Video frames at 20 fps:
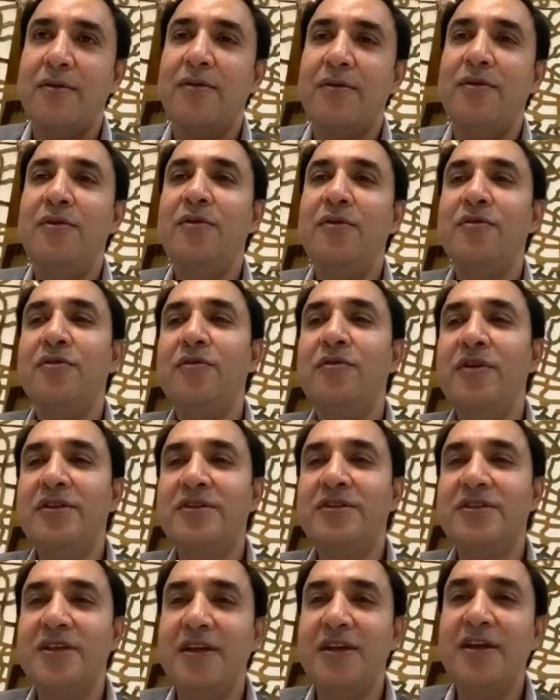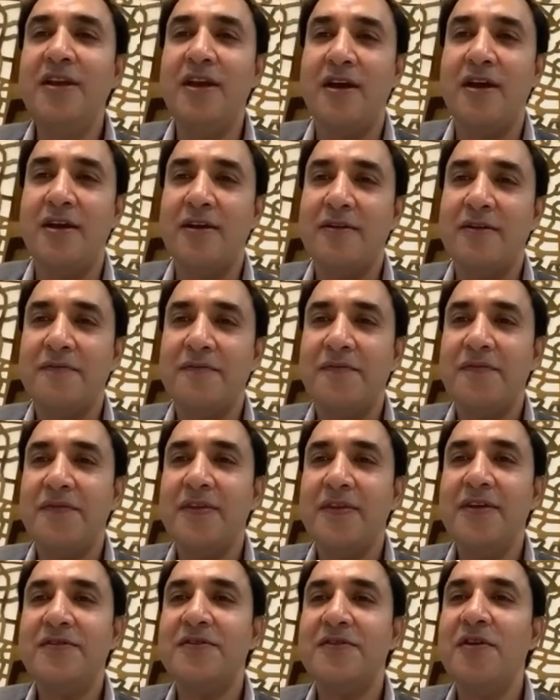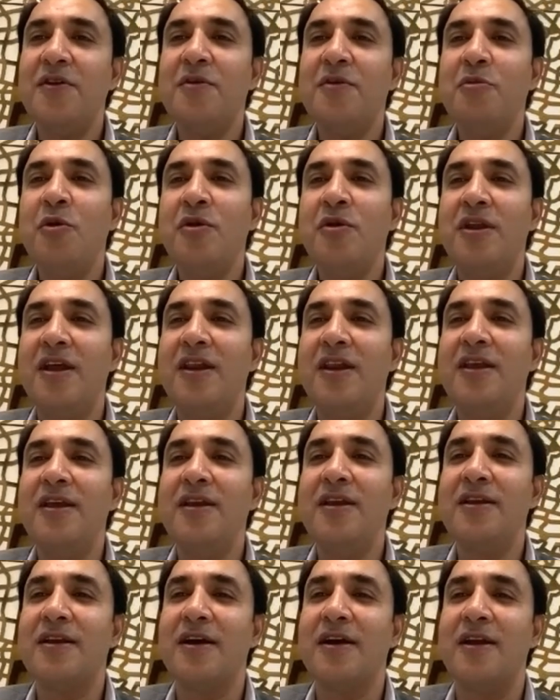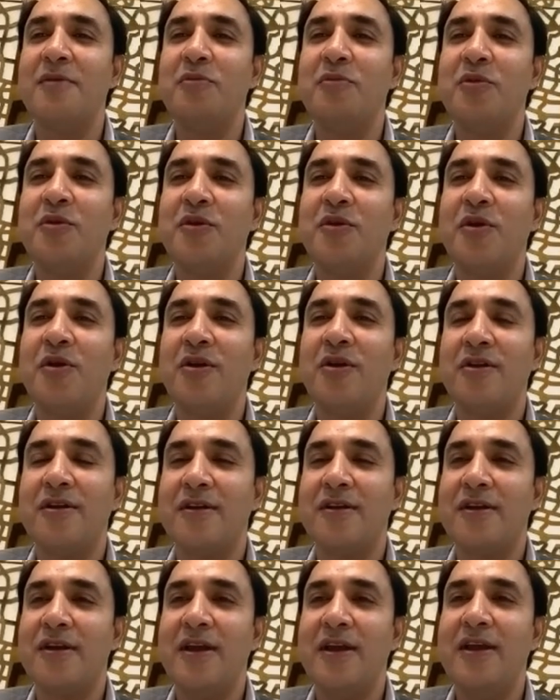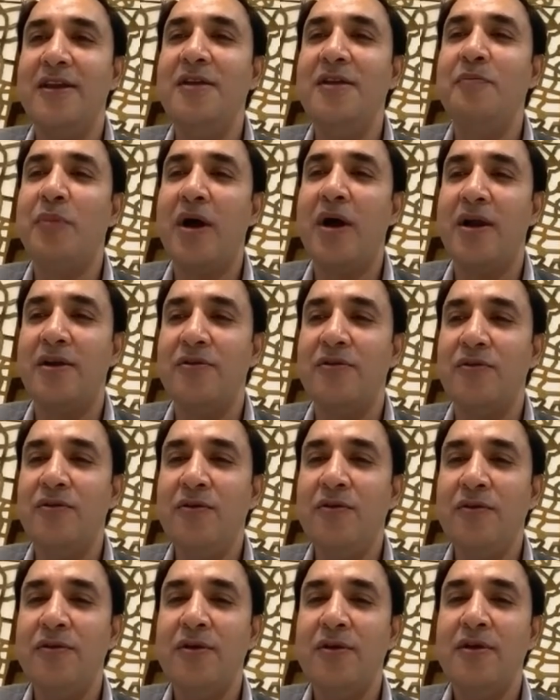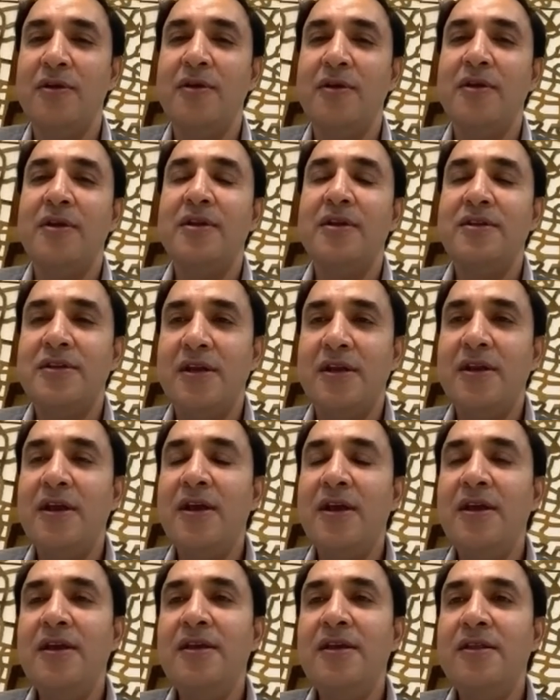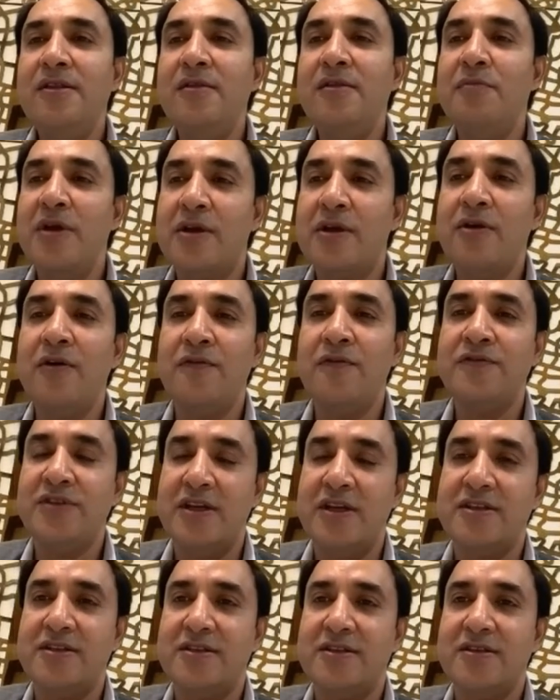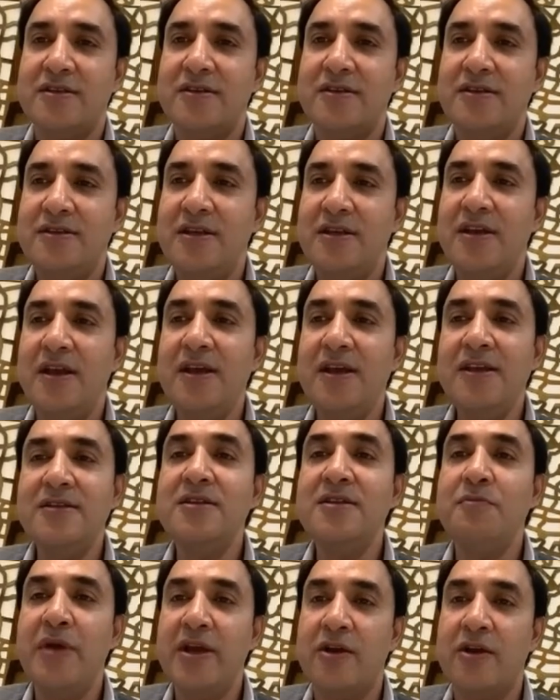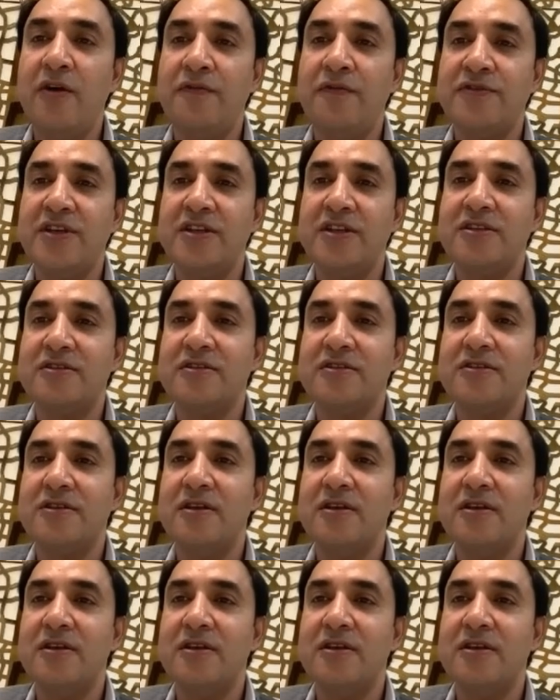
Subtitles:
You know, so it's India. It's not about Delhi and Kanpur or any part, you know. Chennai is a mecca. Chennai is a mecca of chess.